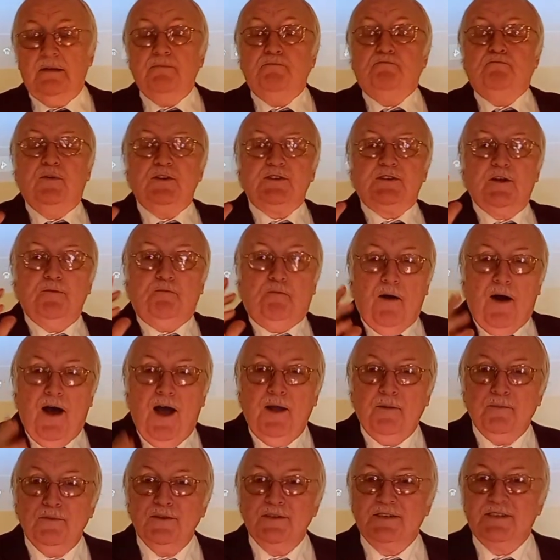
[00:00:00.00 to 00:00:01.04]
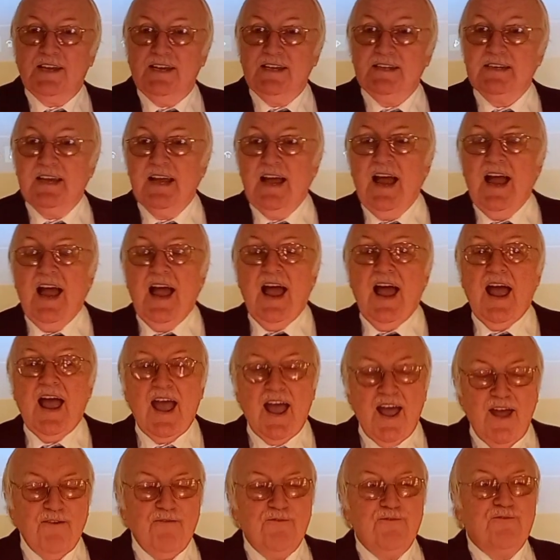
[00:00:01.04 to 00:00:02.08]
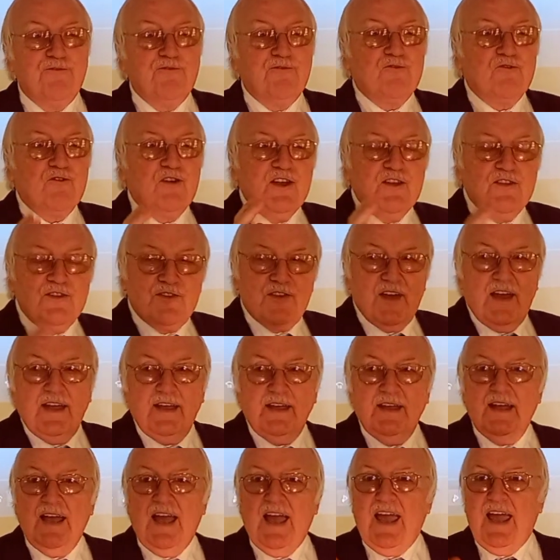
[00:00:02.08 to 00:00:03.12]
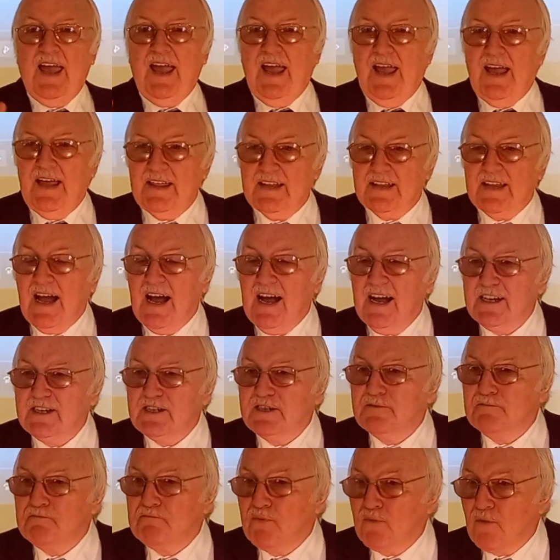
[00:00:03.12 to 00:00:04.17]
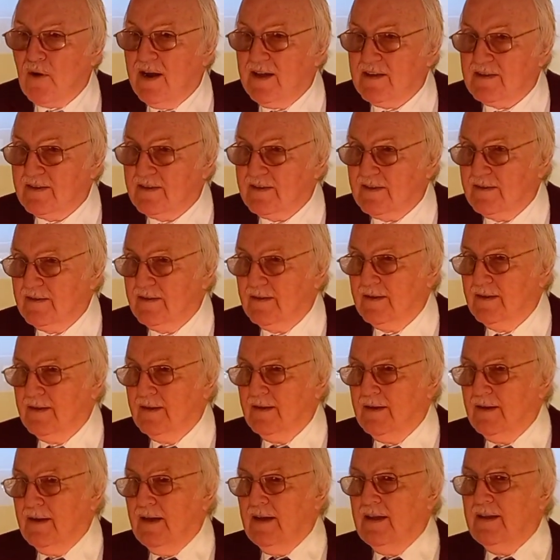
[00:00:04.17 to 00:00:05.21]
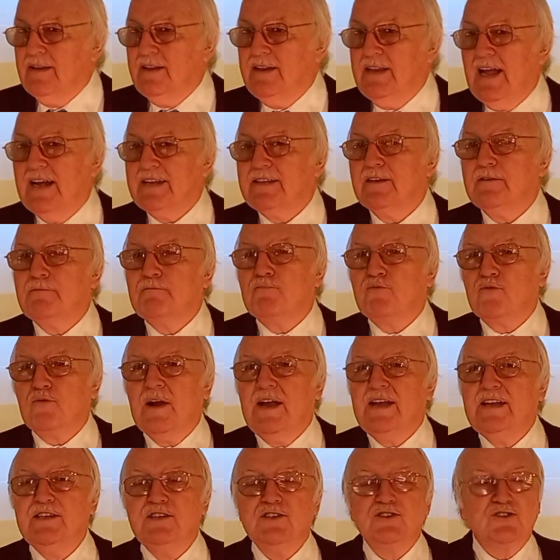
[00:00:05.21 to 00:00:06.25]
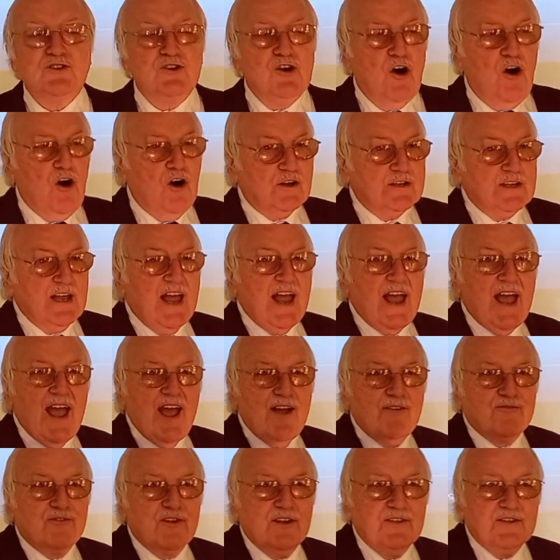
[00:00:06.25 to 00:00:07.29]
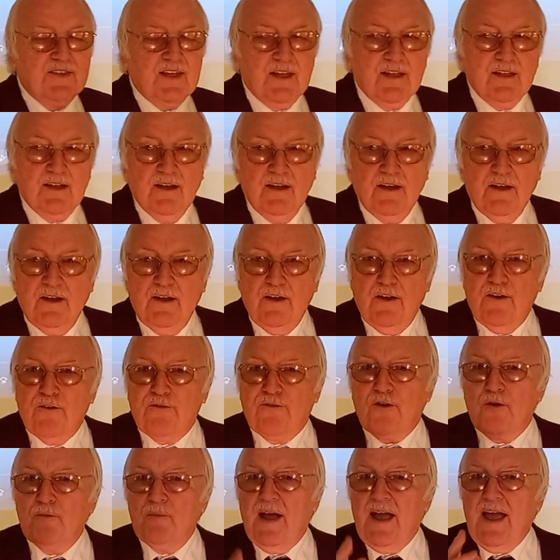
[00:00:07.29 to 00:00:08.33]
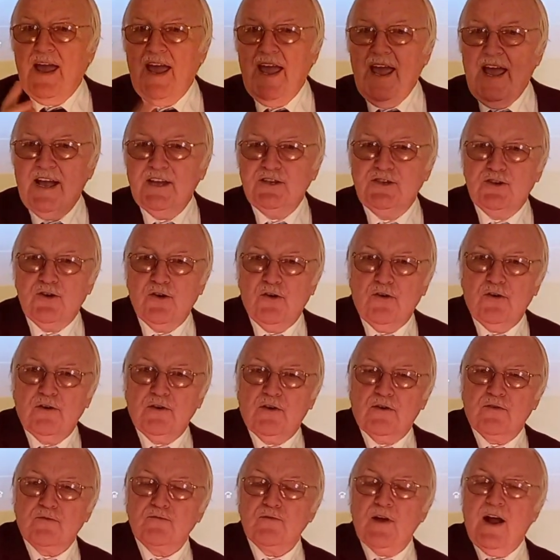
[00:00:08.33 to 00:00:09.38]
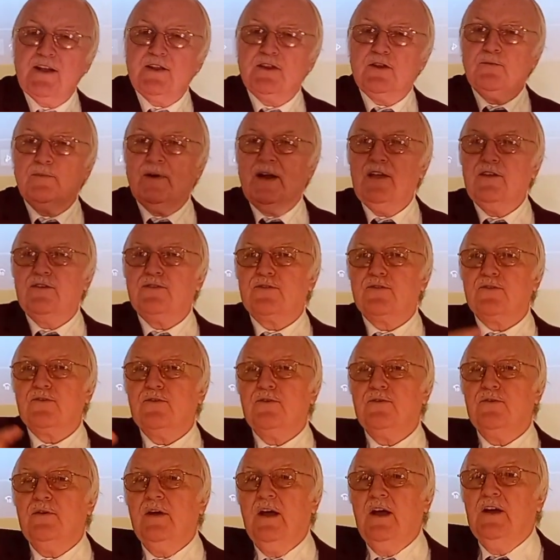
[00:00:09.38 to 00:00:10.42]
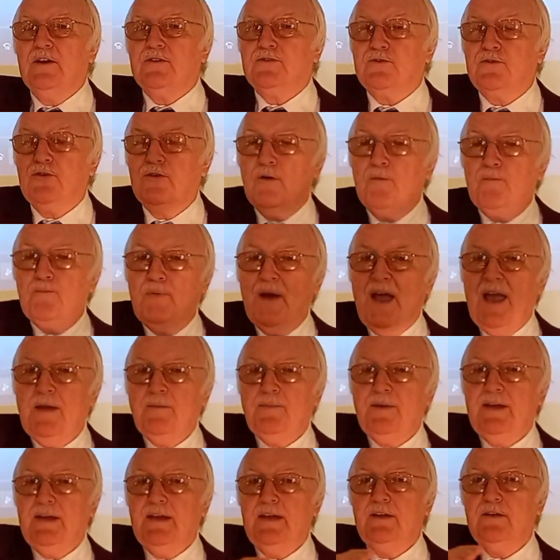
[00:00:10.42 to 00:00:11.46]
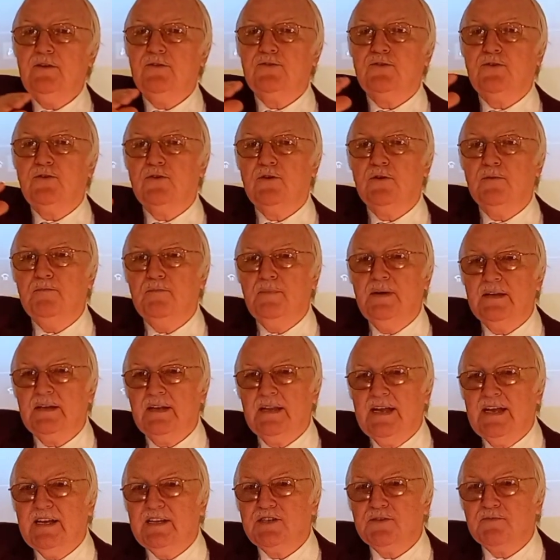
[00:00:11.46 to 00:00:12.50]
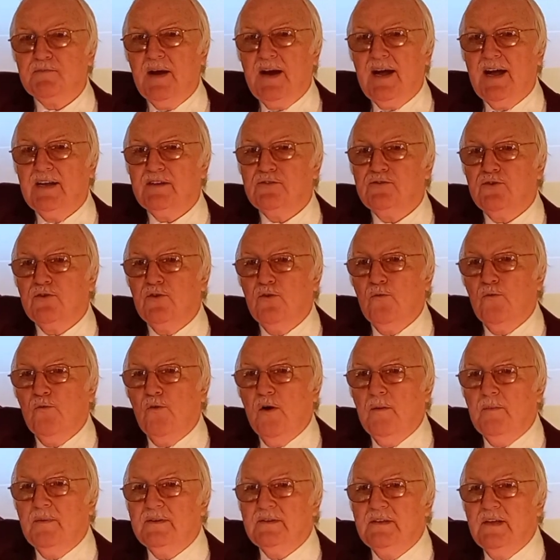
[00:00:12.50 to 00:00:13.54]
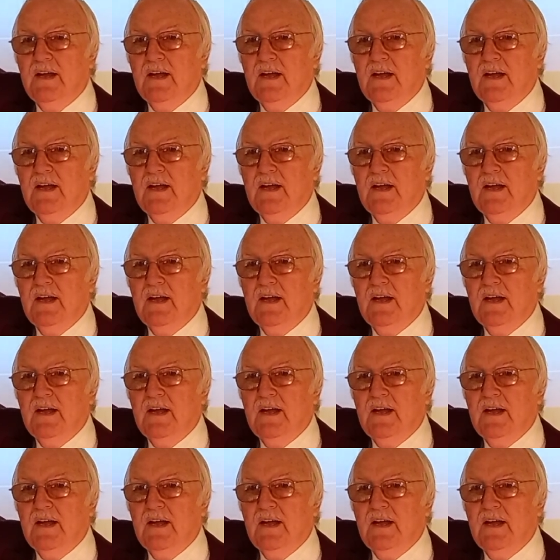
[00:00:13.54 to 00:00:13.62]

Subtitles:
But the Bible says, everything that has breath, let it praise God. Everything, from a hedgehog right the way through to a baby, to a middle-aged man, to a woman,